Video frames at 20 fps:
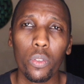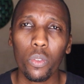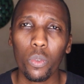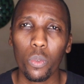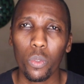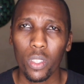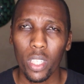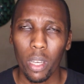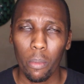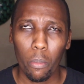
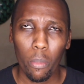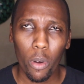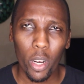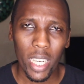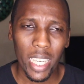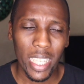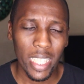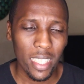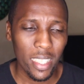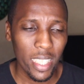through some
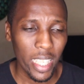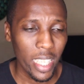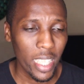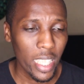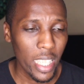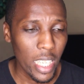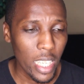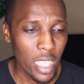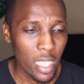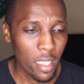modeling
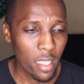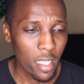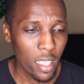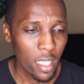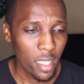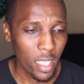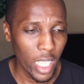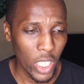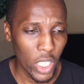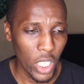
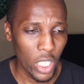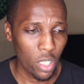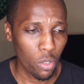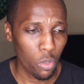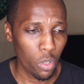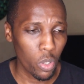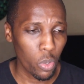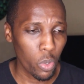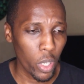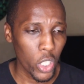techniques such
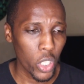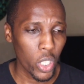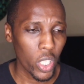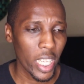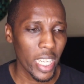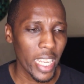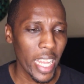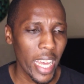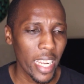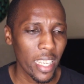as
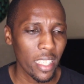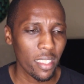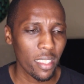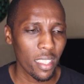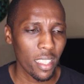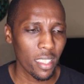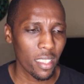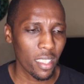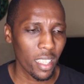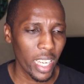regression
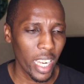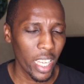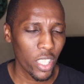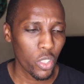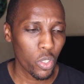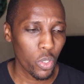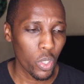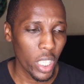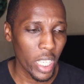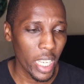analysis,
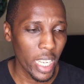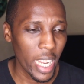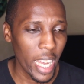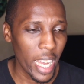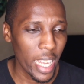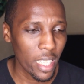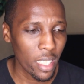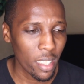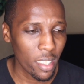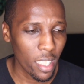clustering
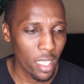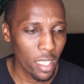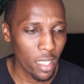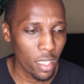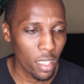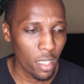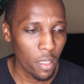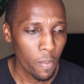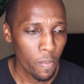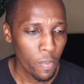
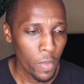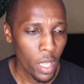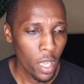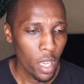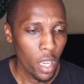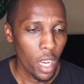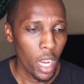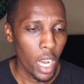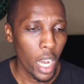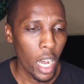analysis,
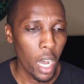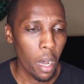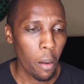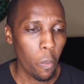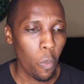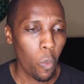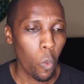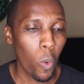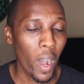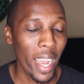
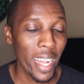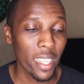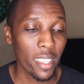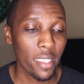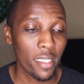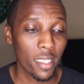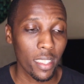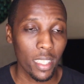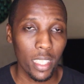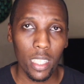while
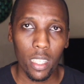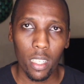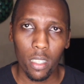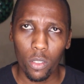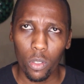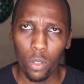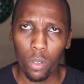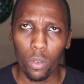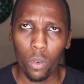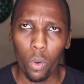
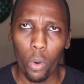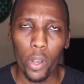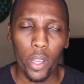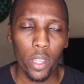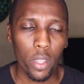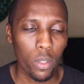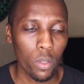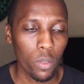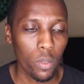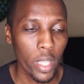still, you know,
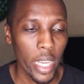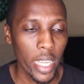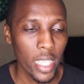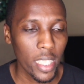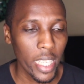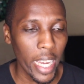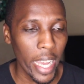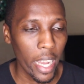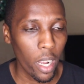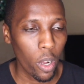going through the
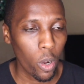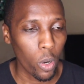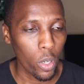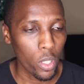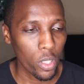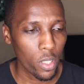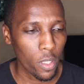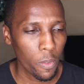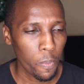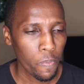entire
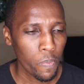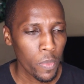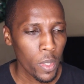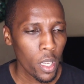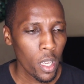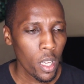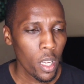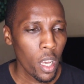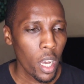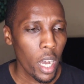course.
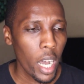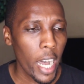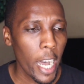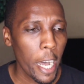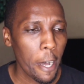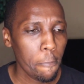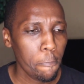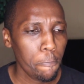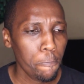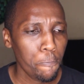At
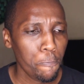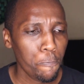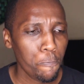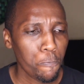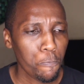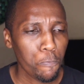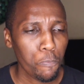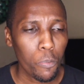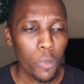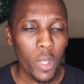
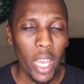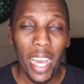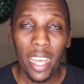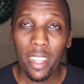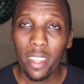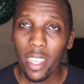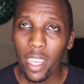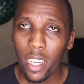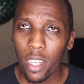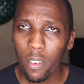
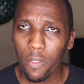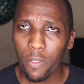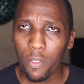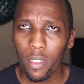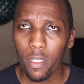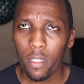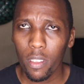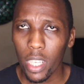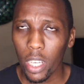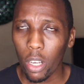the end
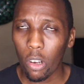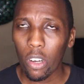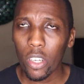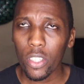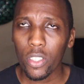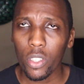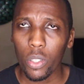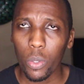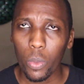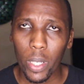of the
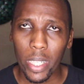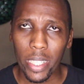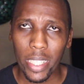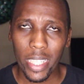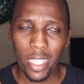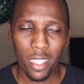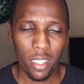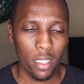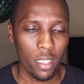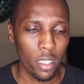course, you will
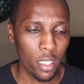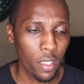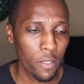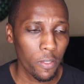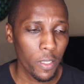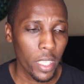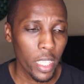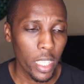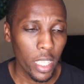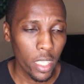get a
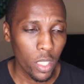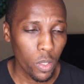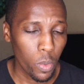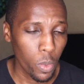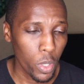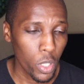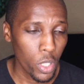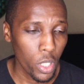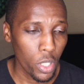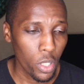
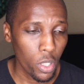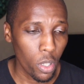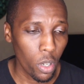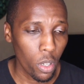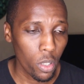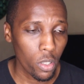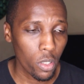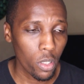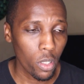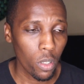certificate, which is
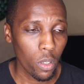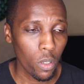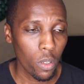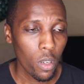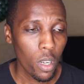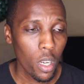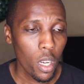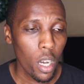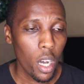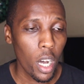also